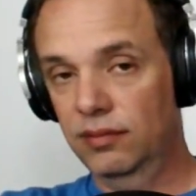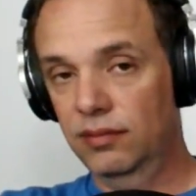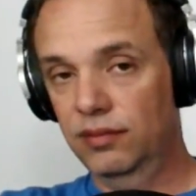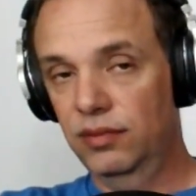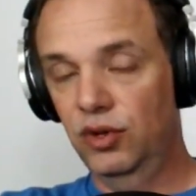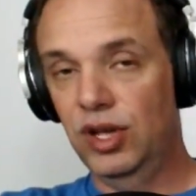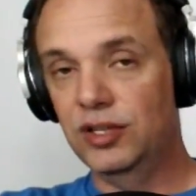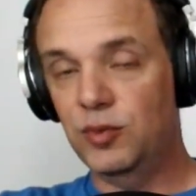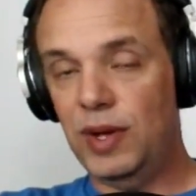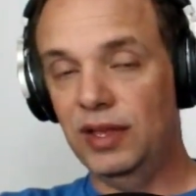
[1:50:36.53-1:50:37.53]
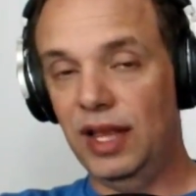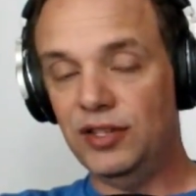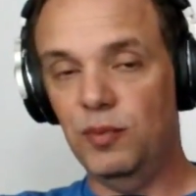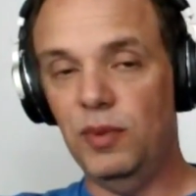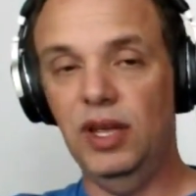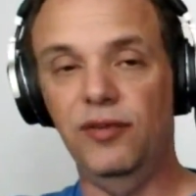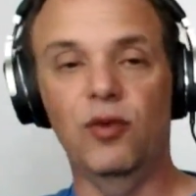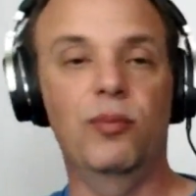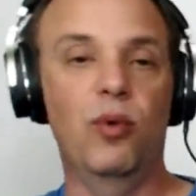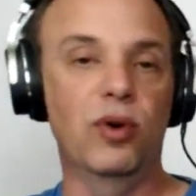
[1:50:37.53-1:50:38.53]
can spend less money for a
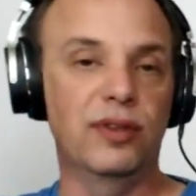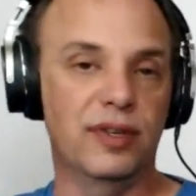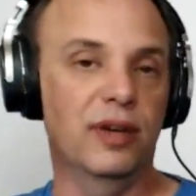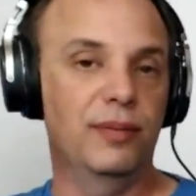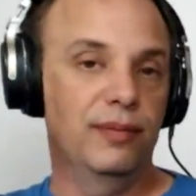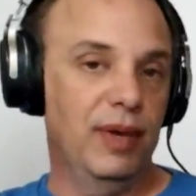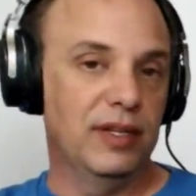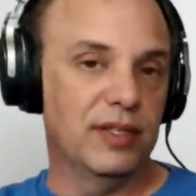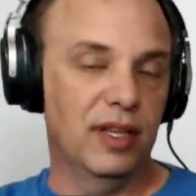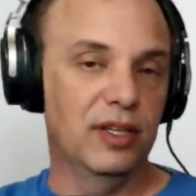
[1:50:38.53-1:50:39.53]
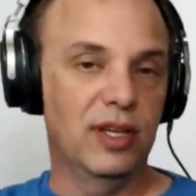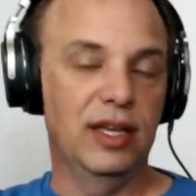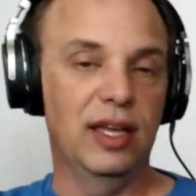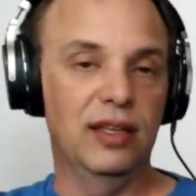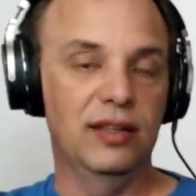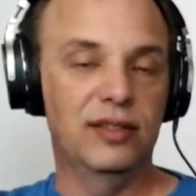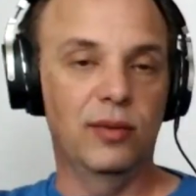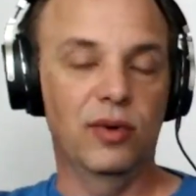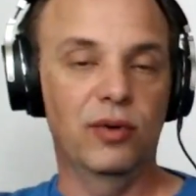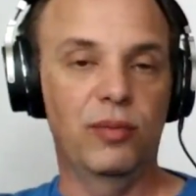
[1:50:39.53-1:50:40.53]
ported sub, basically, and get
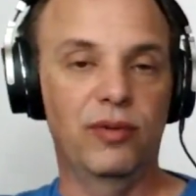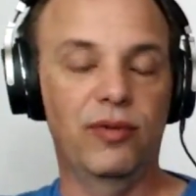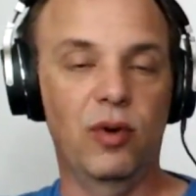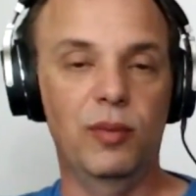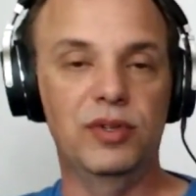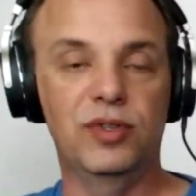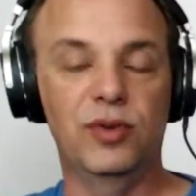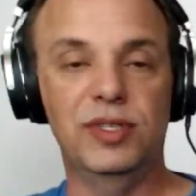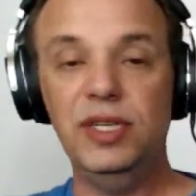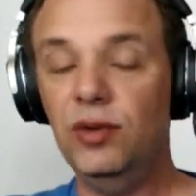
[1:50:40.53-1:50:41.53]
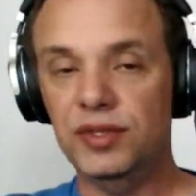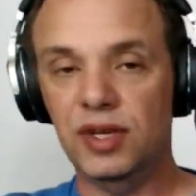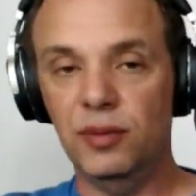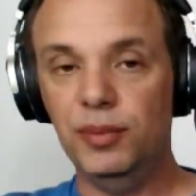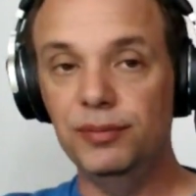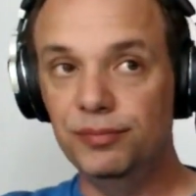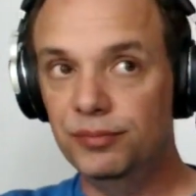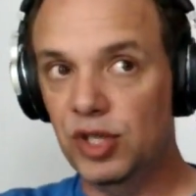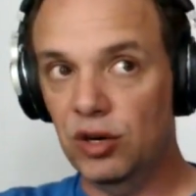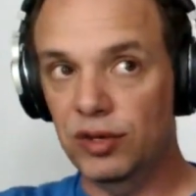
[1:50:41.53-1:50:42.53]
similar performance to a sealed sub,
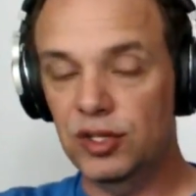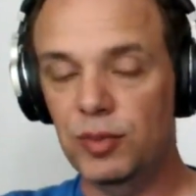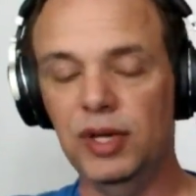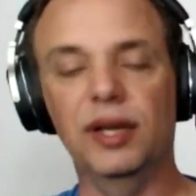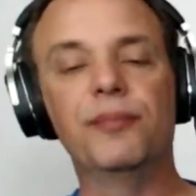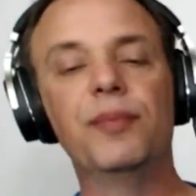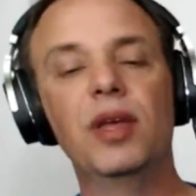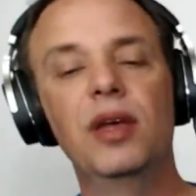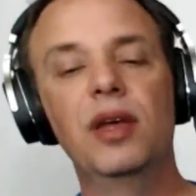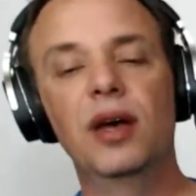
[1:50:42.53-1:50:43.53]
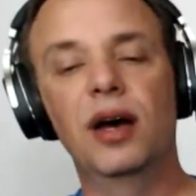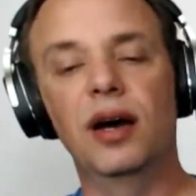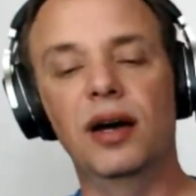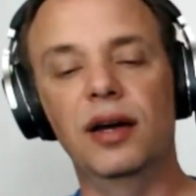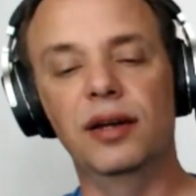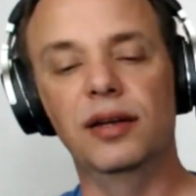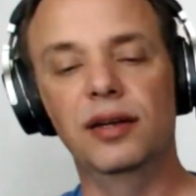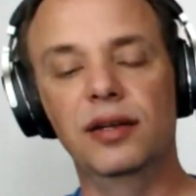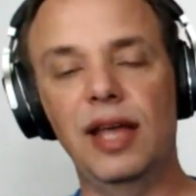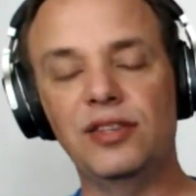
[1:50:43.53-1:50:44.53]
generally speaking.
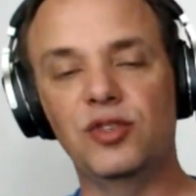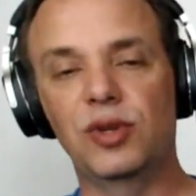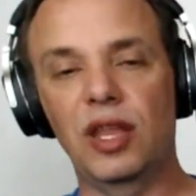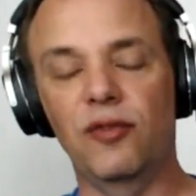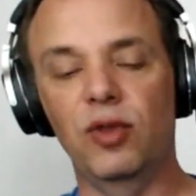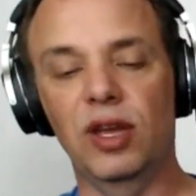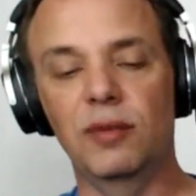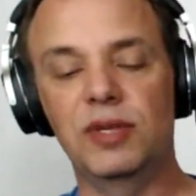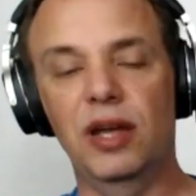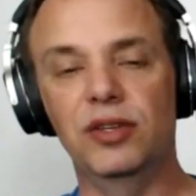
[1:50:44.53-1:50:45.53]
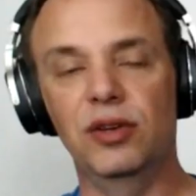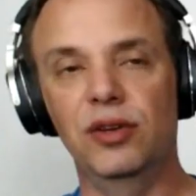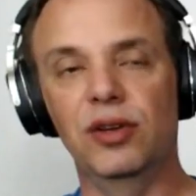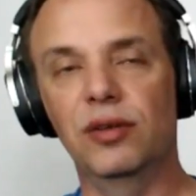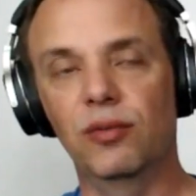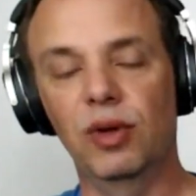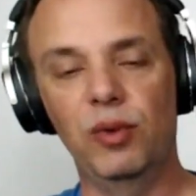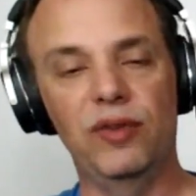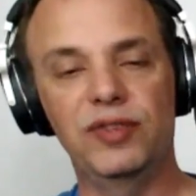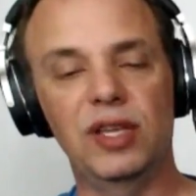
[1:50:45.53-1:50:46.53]
That's kind of what it comes down to.
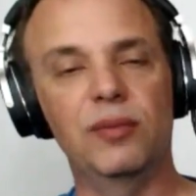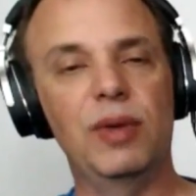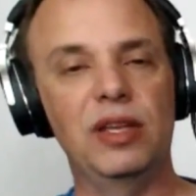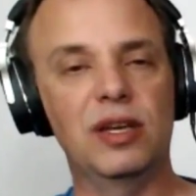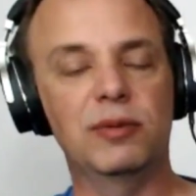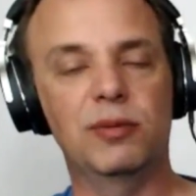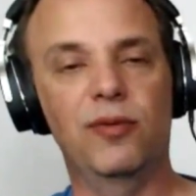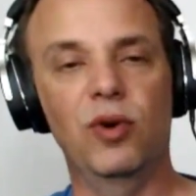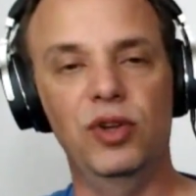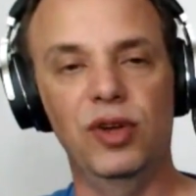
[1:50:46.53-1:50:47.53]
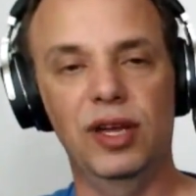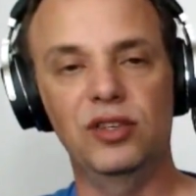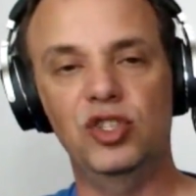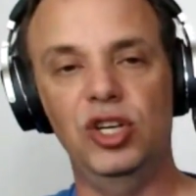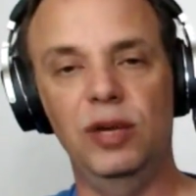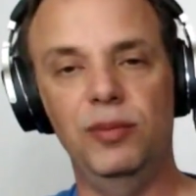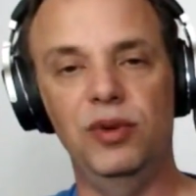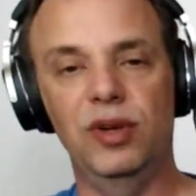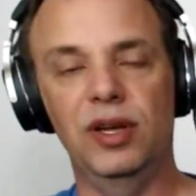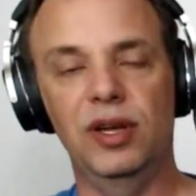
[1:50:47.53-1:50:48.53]
We've said it many times before. You can get cheap, you
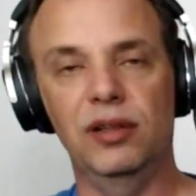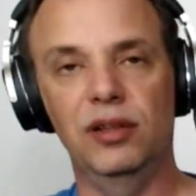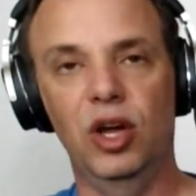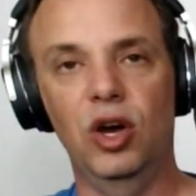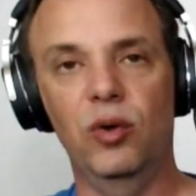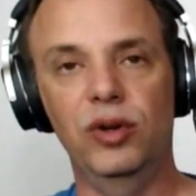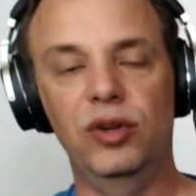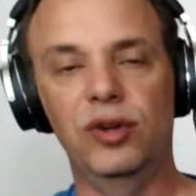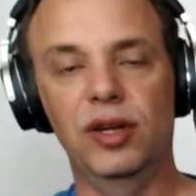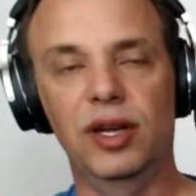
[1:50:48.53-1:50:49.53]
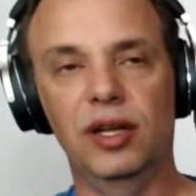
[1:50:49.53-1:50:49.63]
can get low, and you can get